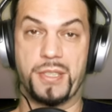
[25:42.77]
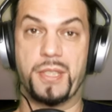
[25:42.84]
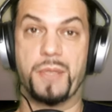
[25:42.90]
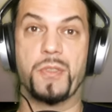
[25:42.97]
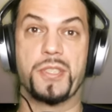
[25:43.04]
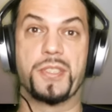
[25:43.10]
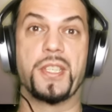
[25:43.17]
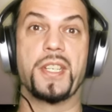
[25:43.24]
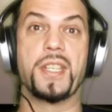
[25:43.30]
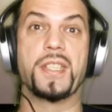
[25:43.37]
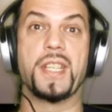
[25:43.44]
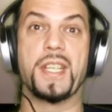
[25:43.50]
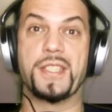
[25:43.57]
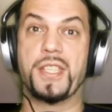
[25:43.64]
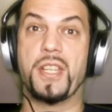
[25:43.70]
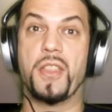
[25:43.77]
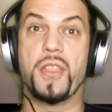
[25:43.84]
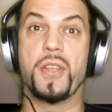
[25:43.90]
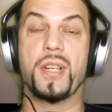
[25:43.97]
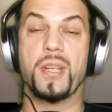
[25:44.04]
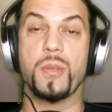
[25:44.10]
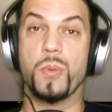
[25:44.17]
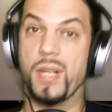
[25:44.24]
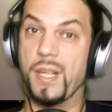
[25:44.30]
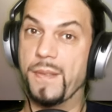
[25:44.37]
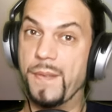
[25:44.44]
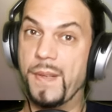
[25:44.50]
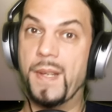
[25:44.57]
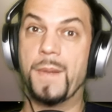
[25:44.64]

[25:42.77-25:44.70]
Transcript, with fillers: it was done in nineteen thirty-one.